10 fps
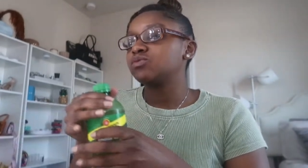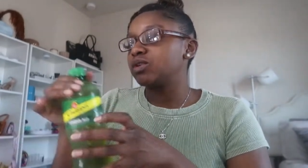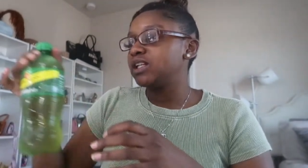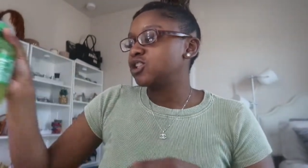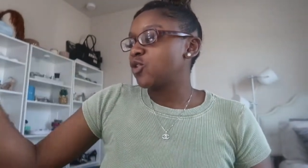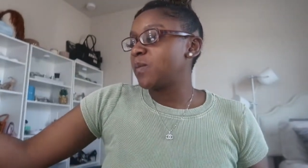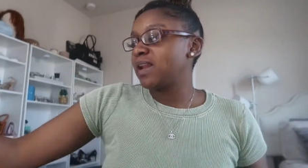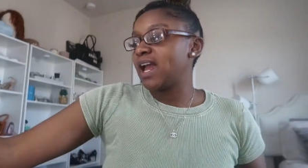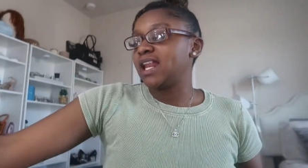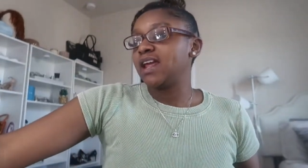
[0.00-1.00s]
really showing me
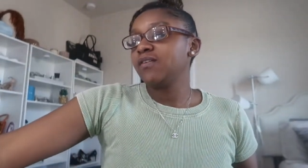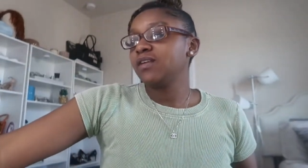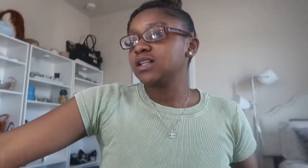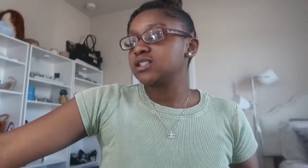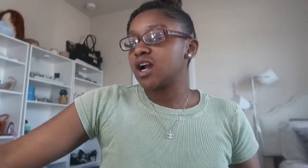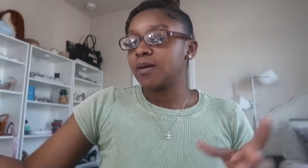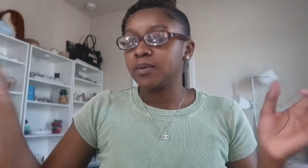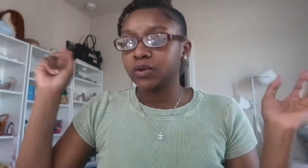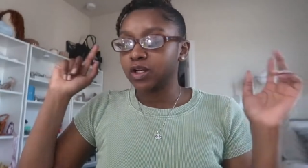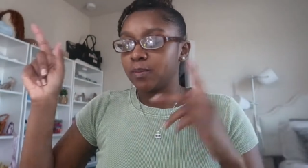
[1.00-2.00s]
that they finna start
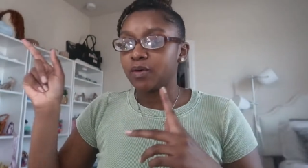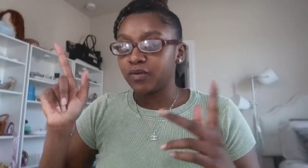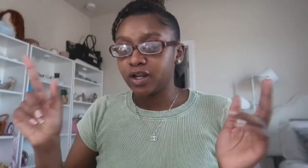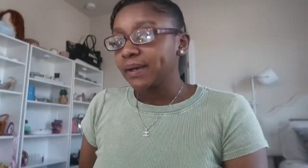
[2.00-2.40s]
building up over here.